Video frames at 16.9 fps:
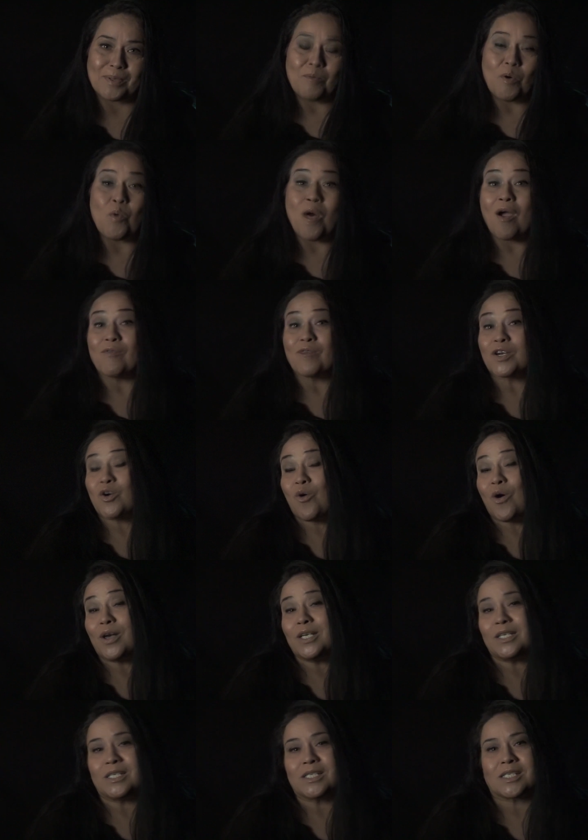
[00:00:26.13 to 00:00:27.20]
But while
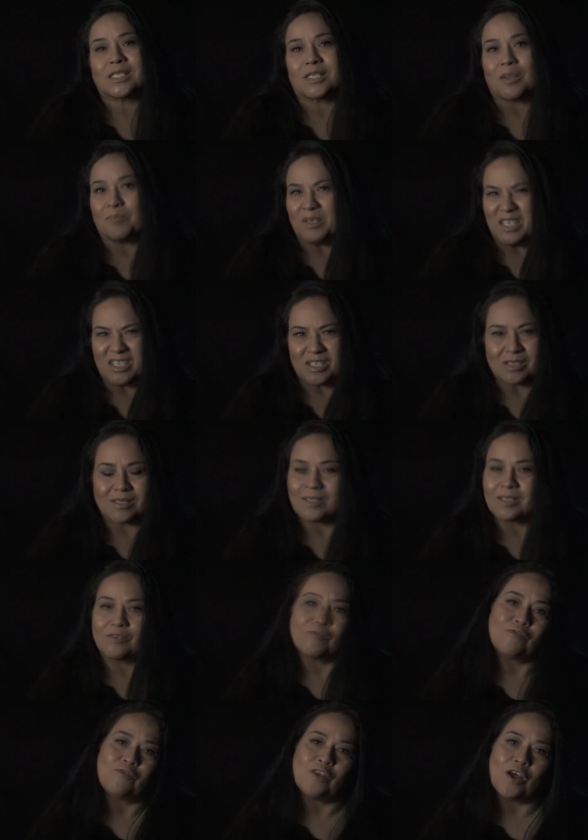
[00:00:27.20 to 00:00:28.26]
recording it, something just
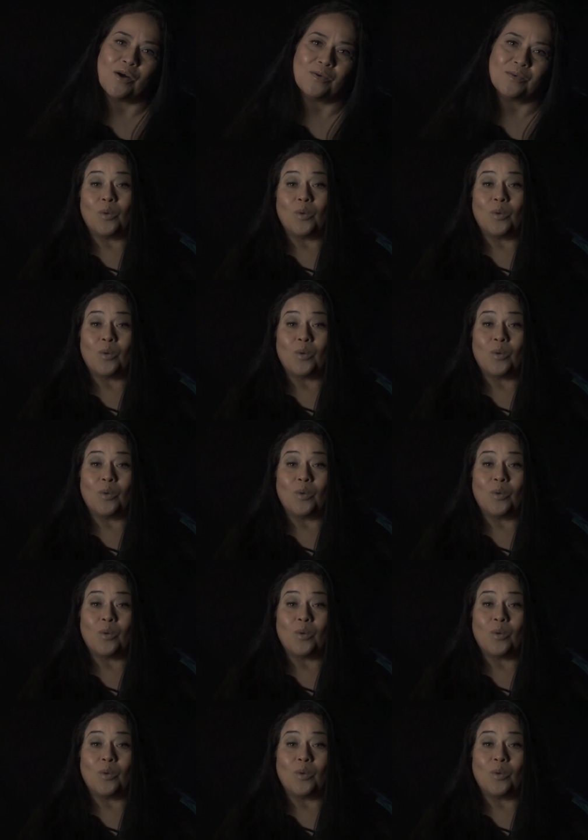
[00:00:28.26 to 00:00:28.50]
didn't flow.